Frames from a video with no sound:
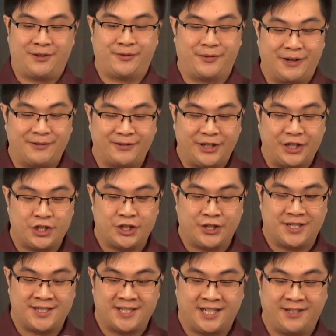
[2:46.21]
the
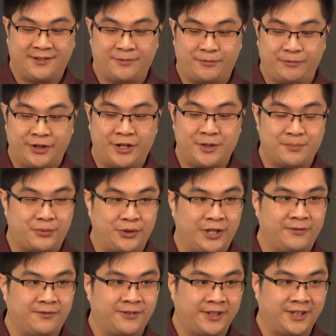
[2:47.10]
revelation as I've written
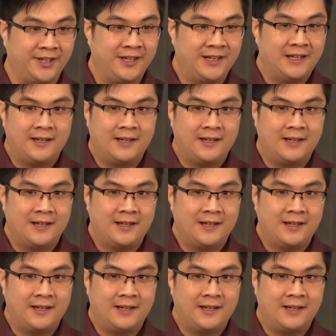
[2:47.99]
briefly,